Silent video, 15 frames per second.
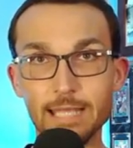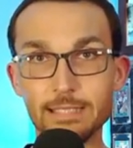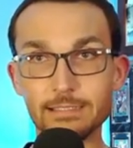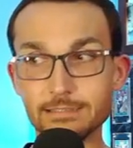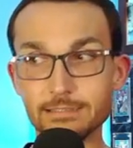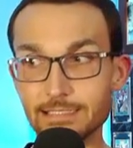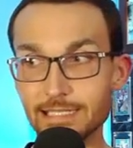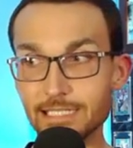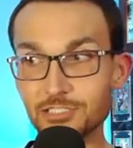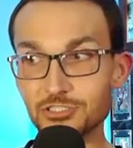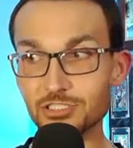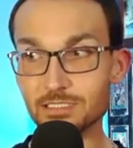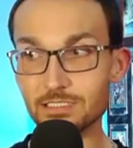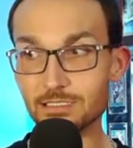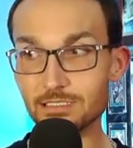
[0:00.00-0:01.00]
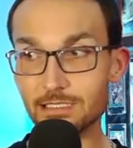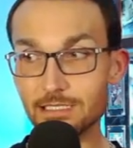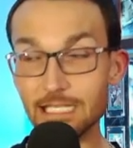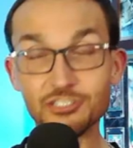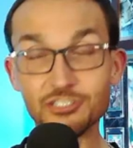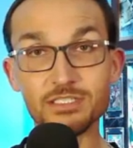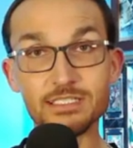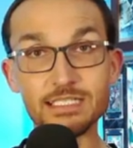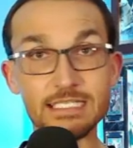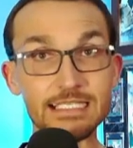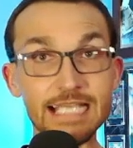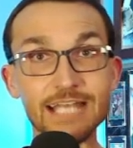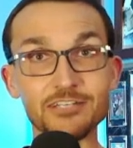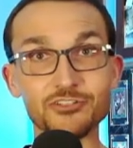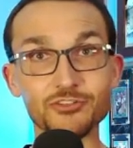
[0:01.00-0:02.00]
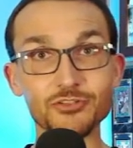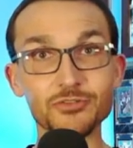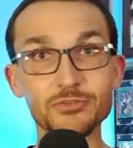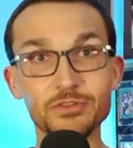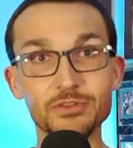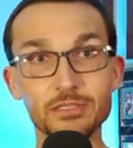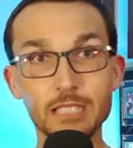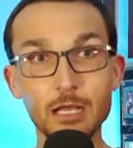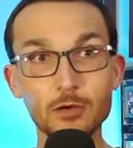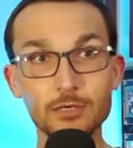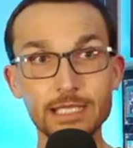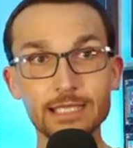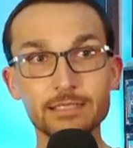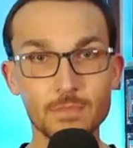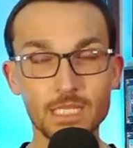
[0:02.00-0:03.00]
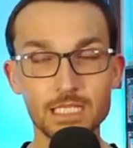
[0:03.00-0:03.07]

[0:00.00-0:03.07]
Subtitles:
And that's just the sad truth. Okay.